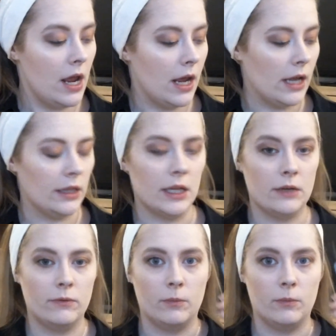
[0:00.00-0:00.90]
And then
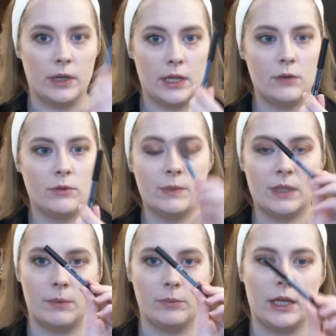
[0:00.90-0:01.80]
for my inner ramps, I'm
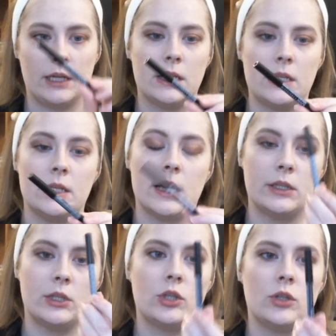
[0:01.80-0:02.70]
applying the
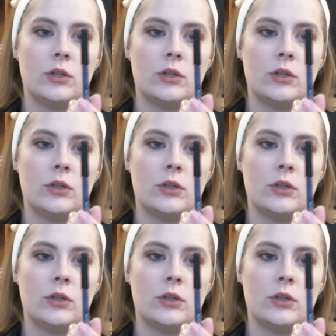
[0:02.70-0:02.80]
NYX